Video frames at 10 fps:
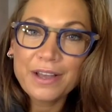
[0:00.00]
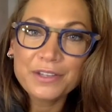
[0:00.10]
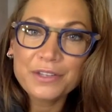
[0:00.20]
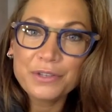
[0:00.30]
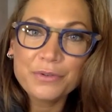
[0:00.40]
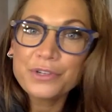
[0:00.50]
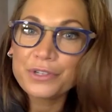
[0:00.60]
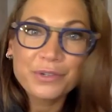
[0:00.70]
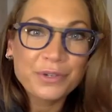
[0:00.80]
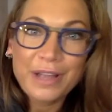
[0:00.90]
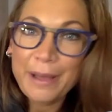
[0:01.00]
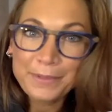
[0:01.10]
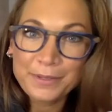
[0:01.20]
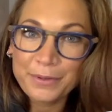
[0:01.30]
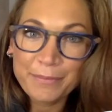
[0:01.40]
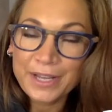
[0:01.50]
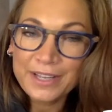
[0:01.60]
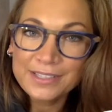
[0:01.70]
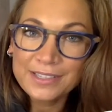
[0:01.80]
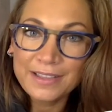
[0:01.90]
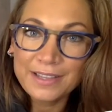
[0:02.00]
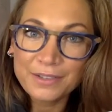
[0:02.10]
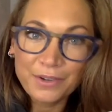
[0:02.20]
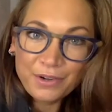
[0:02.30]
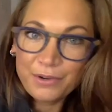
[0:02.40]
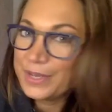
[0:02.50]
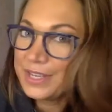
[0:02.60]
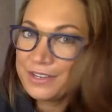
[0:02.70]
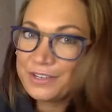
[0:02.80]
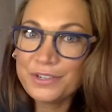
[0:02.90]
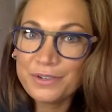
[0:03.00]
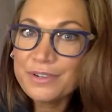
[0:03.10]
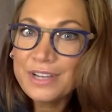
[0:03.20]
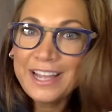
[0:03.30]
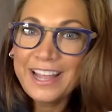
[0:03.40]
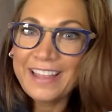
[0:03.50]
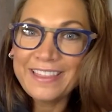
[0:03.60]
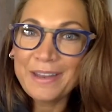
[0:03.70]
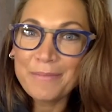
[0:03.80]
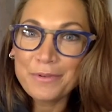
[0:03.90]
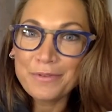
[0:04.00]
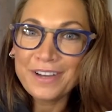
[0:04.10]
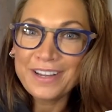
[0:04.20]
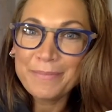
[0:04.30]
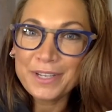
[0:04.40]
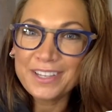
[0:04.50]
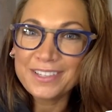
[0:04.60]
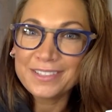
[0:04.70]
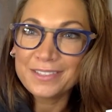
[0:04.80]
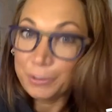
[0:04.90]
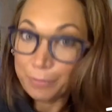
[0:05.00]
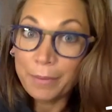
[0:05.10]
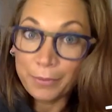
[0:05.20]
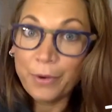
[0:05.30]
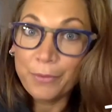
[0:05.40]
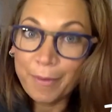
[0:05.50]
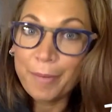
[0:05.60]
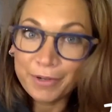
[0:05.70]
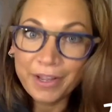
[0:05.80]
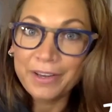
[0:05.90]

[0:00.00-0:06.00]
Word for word: you just do your absolute best, and that's all we can do, and then move on because you probably won't remember it